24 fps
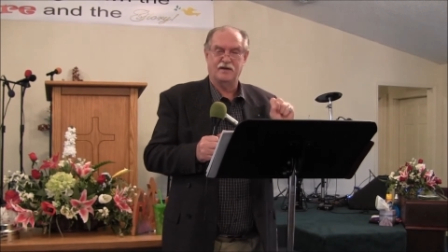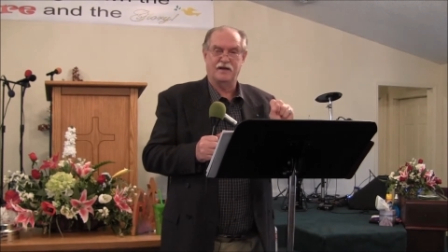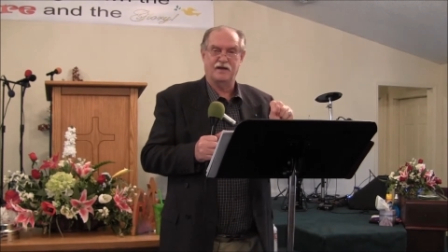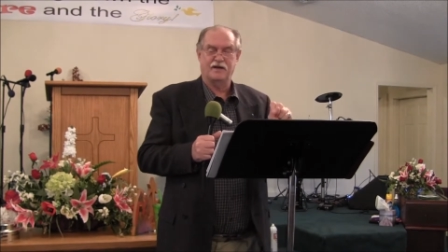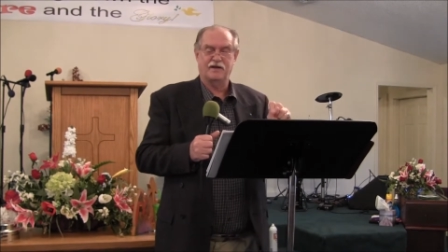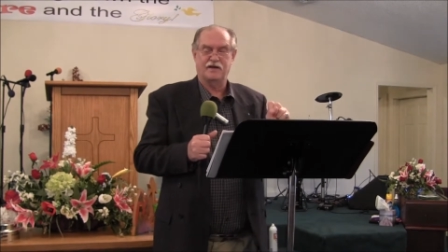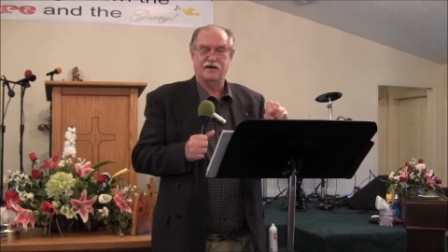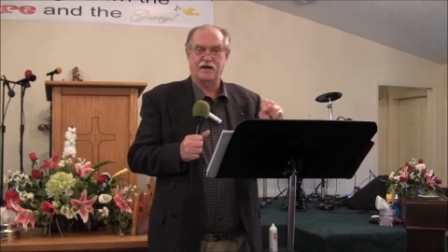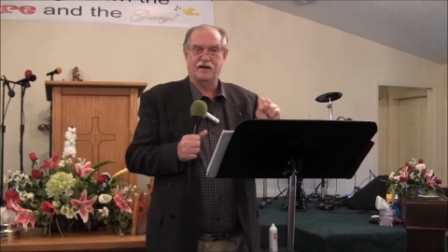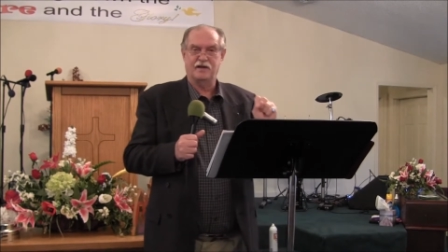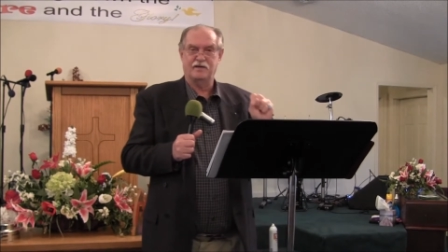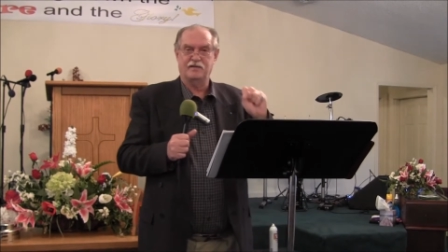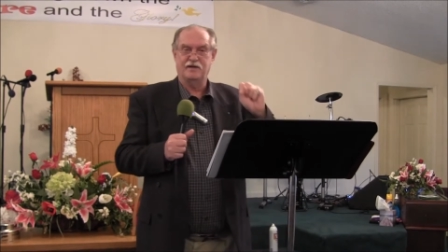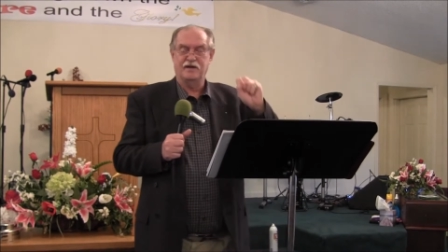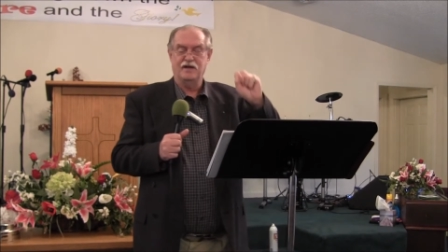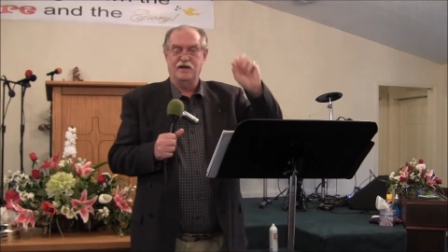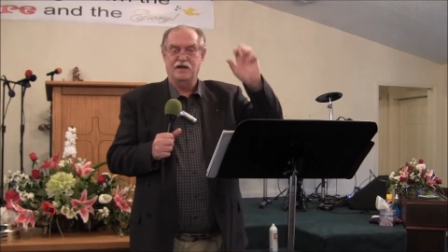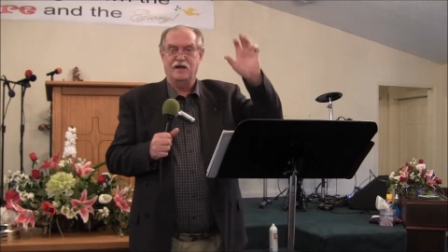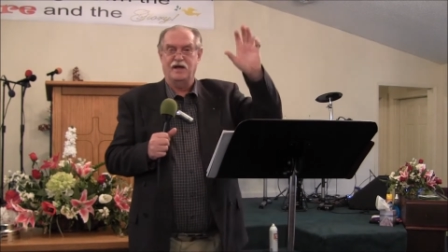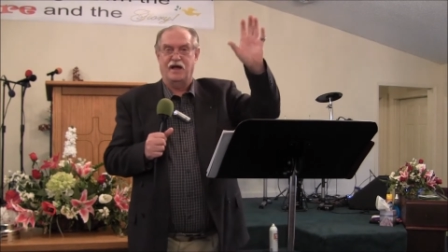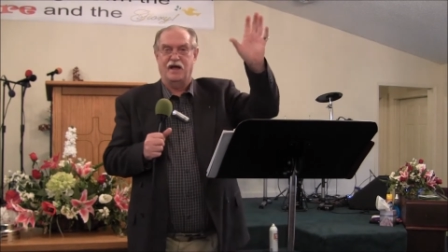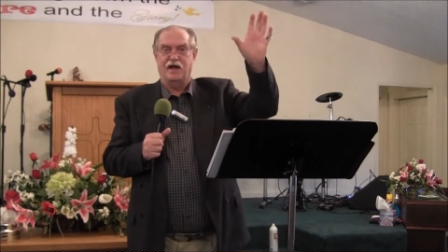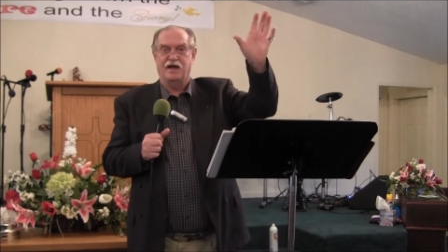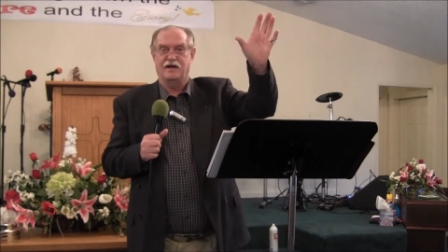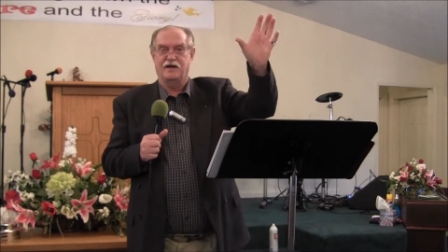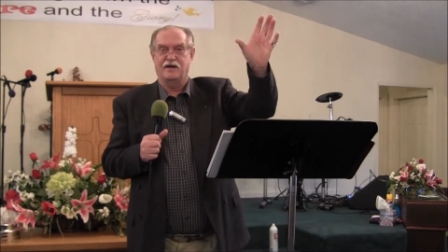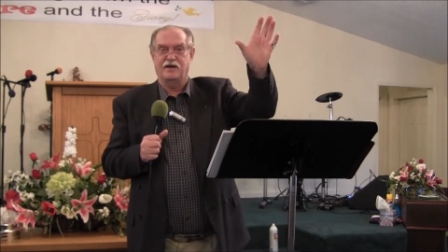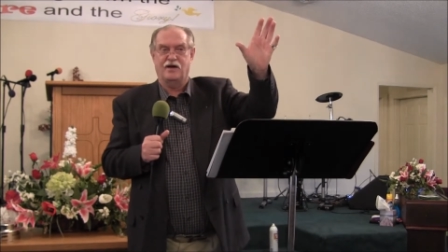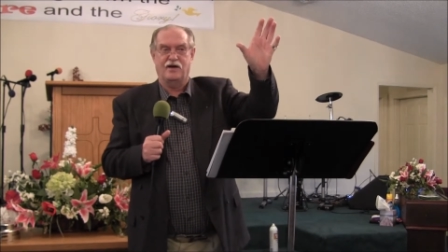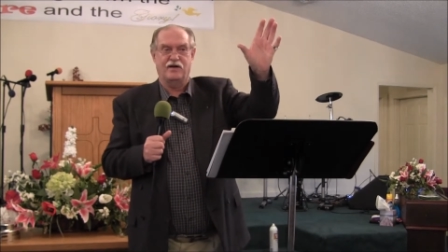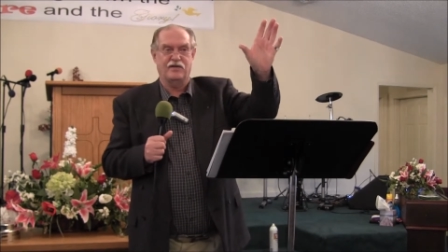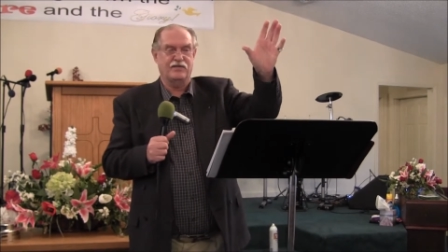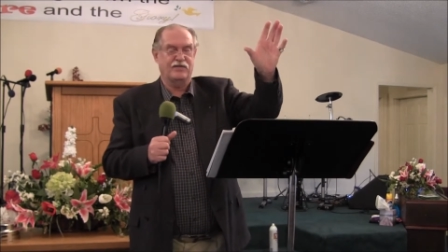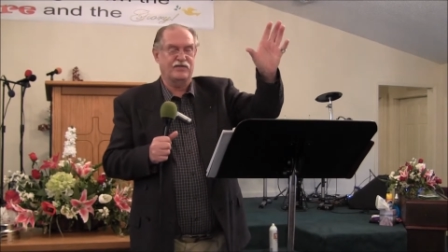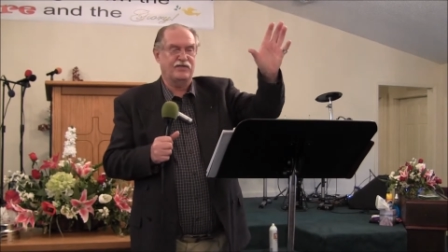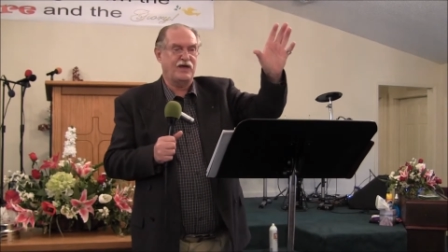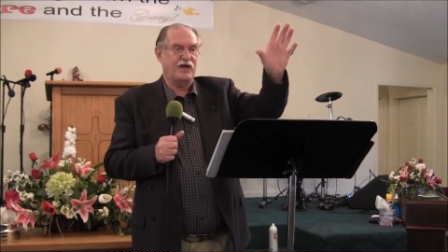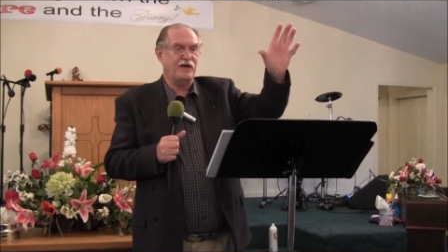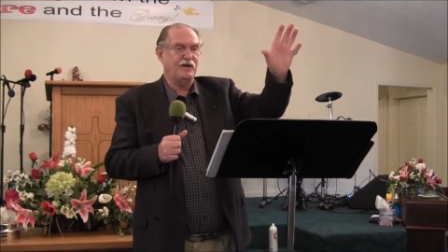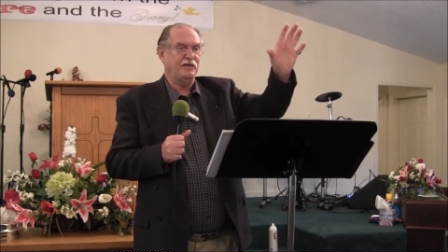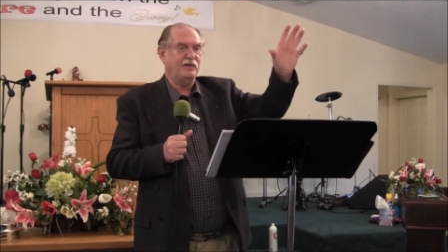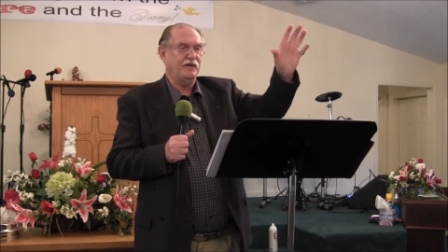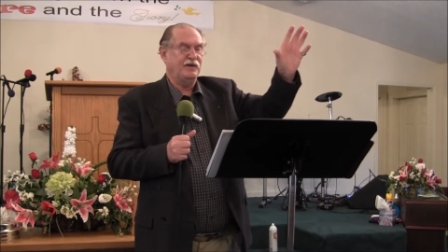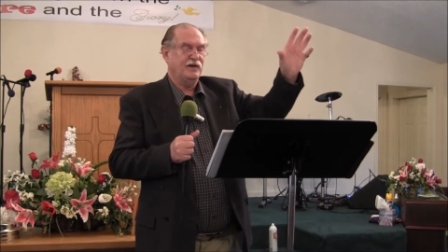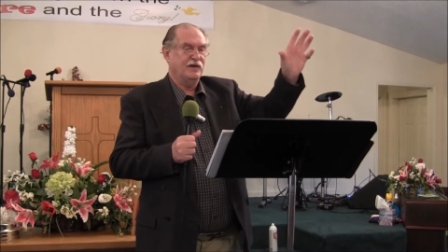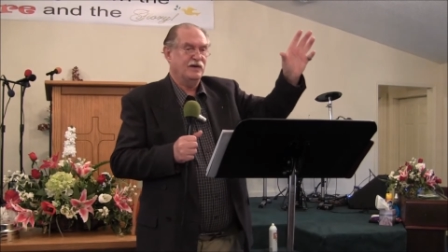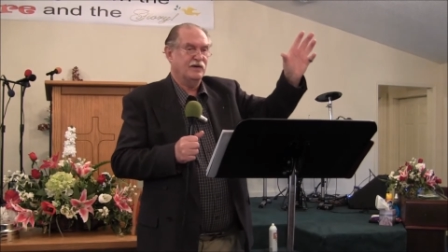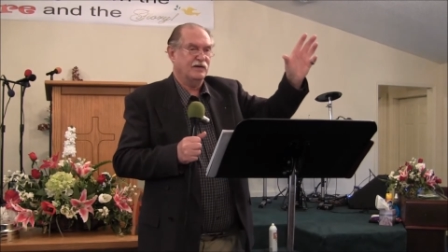and and and uh,
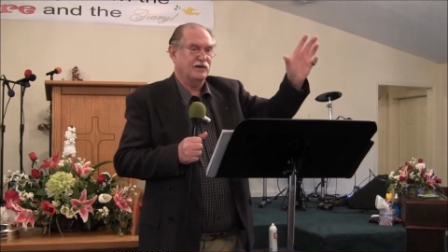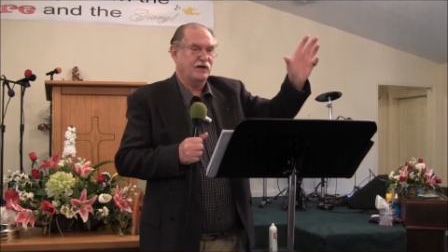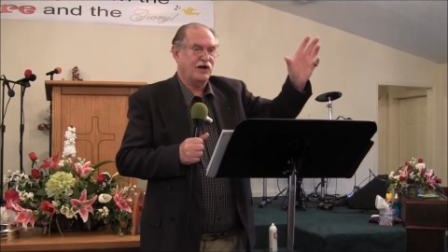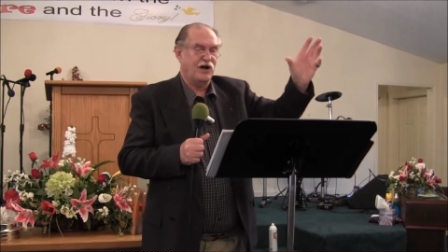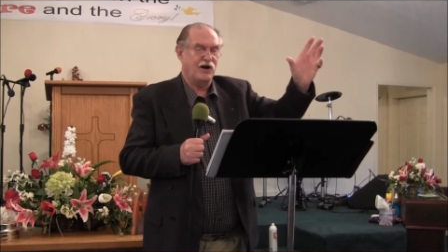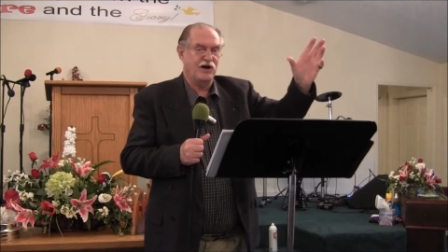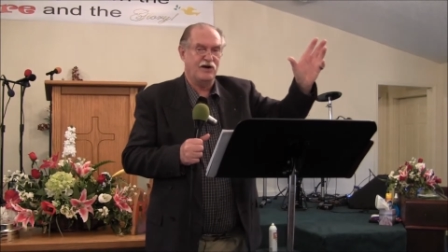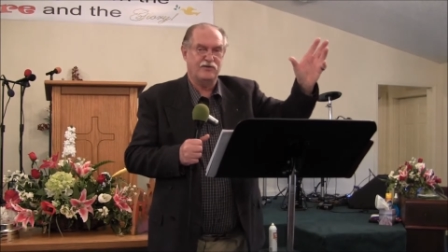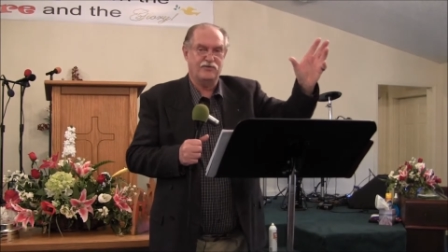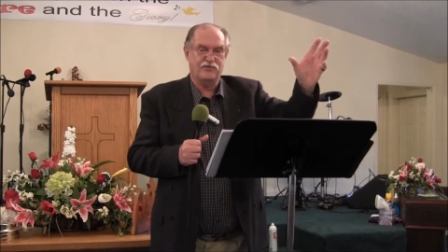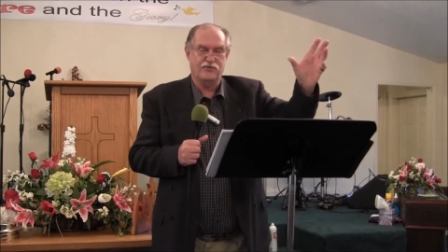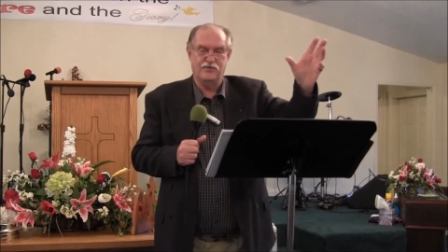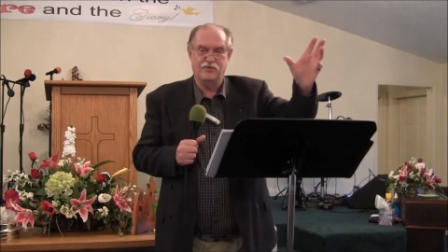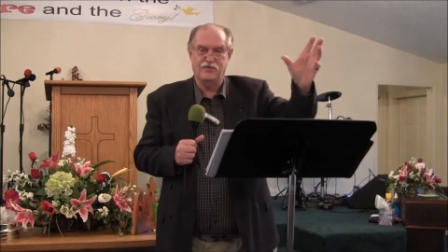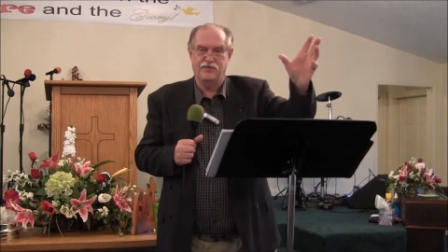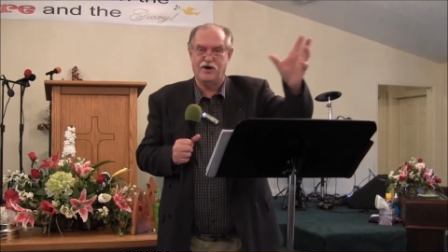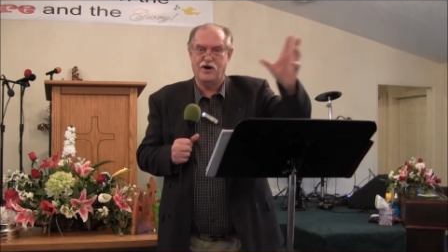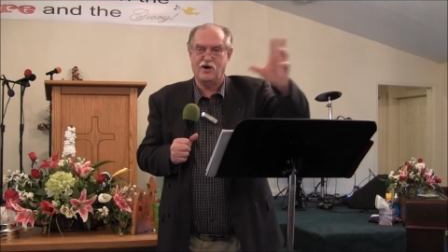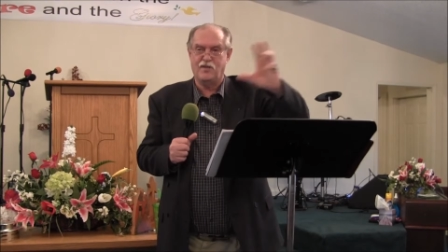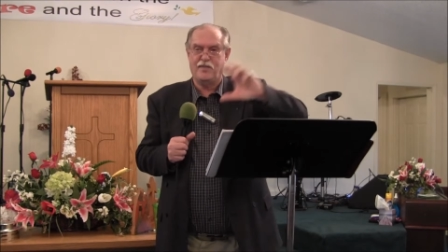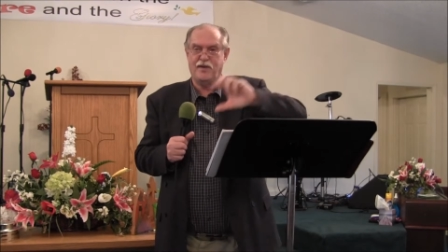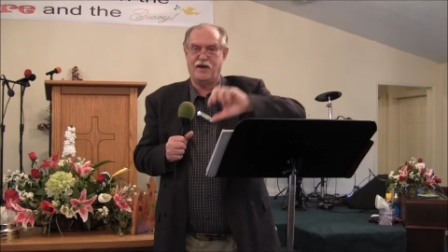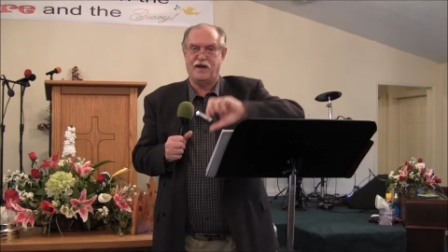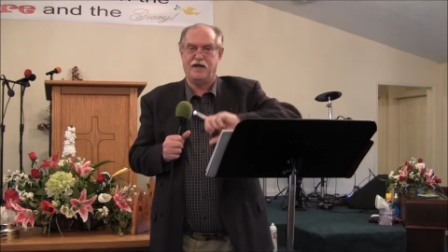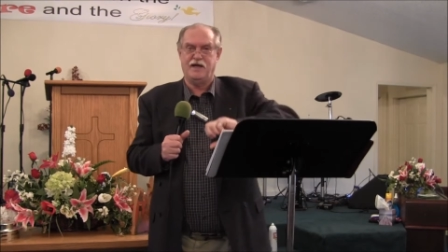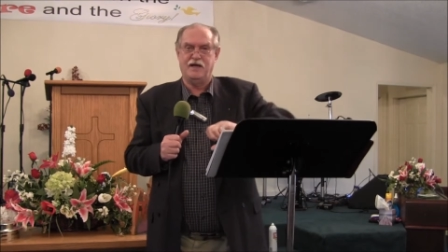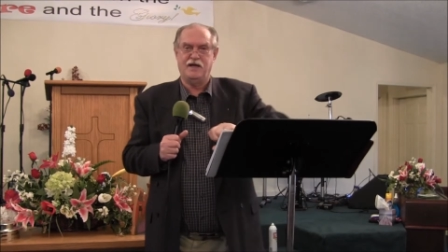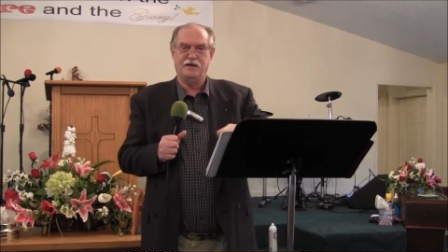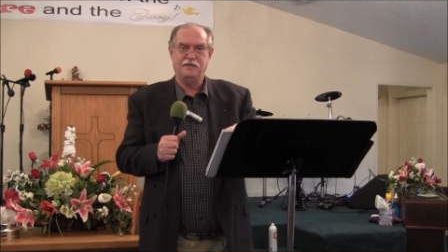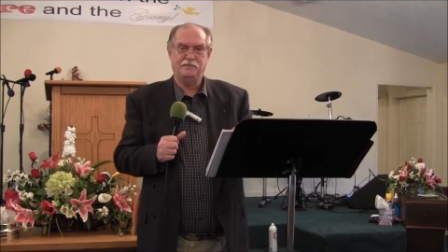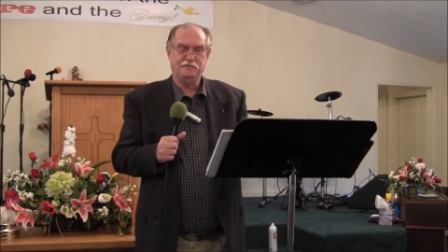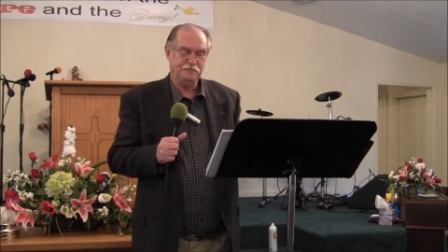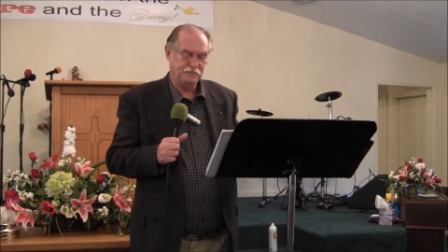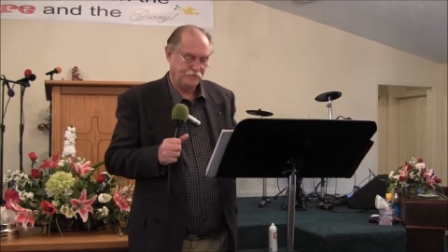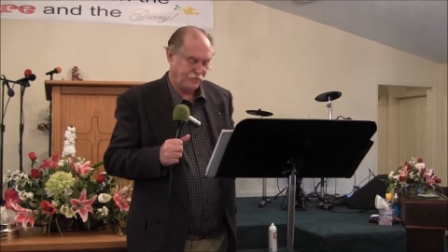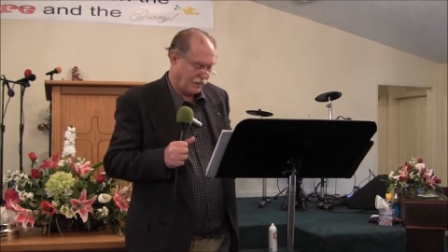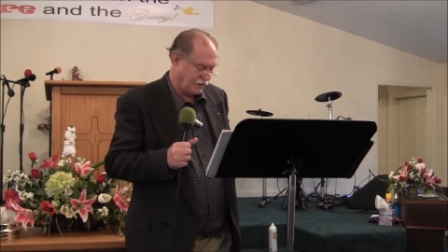they carried through their plan.